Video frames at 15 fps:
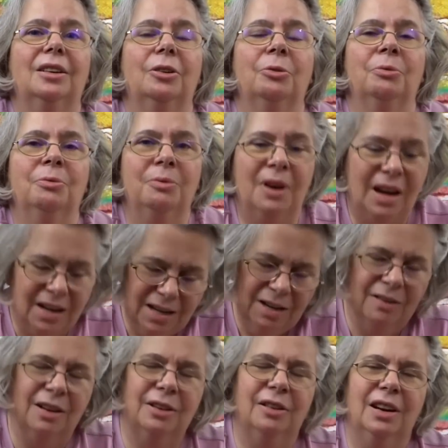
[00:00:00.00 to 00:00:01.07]
right
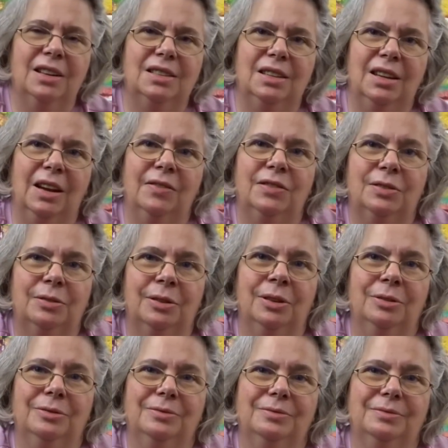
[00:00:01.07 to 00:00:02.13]
here on Crazy Dave's
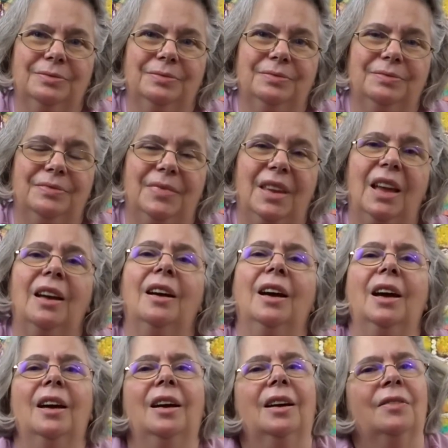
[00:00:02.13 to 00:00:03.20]
Crew.
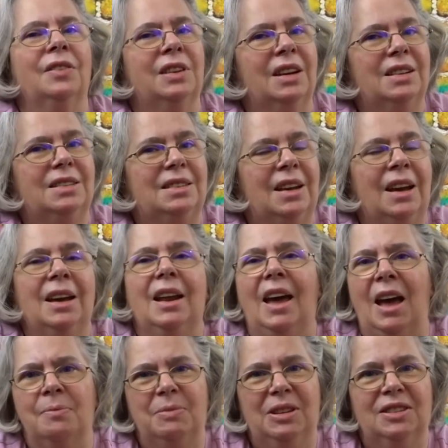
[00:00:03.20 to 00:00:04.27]
Have a nice day and
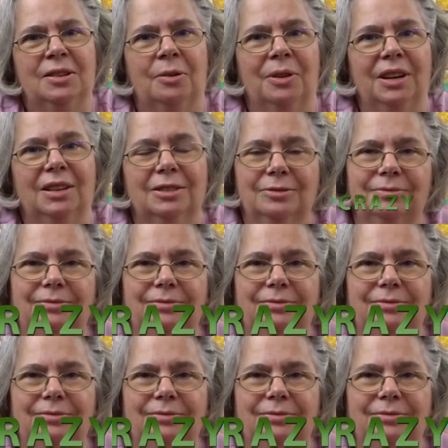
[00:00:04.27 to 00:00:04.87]
happy sewing.